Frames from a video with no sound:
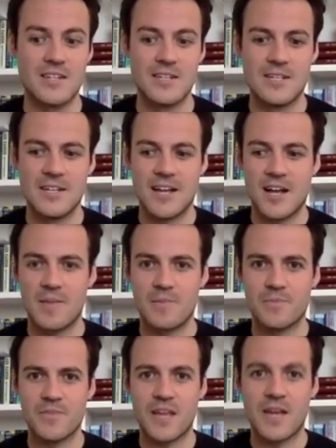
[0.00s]
Yeah.
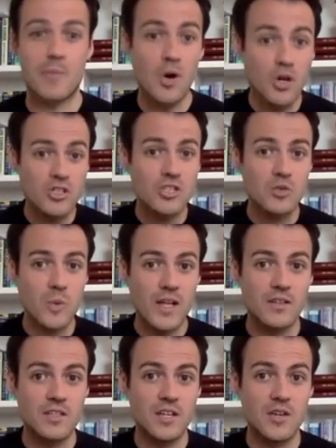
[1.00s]
Um, and Posh as
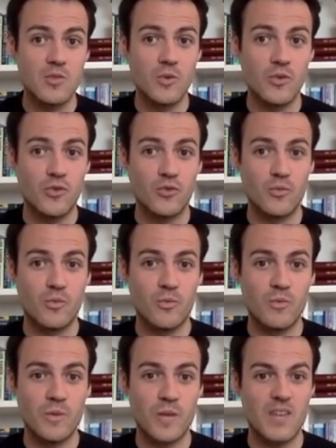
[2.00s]
well, you know, was
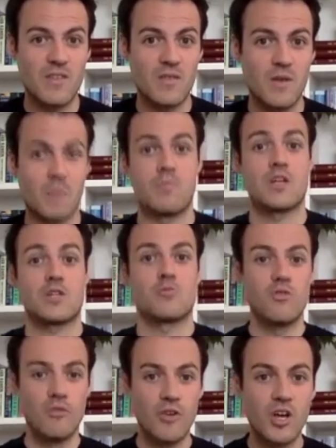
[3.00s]
kind of a, a much
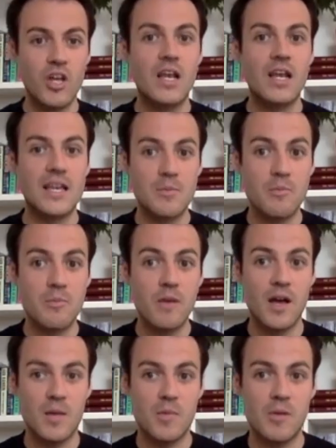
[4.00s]
more overtly
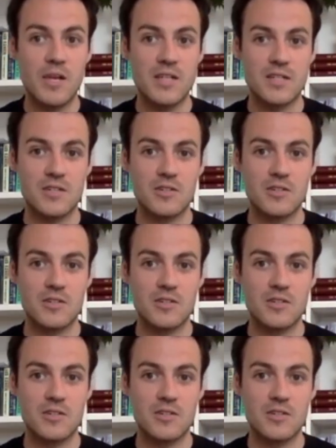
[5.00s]
uh, yeah. political.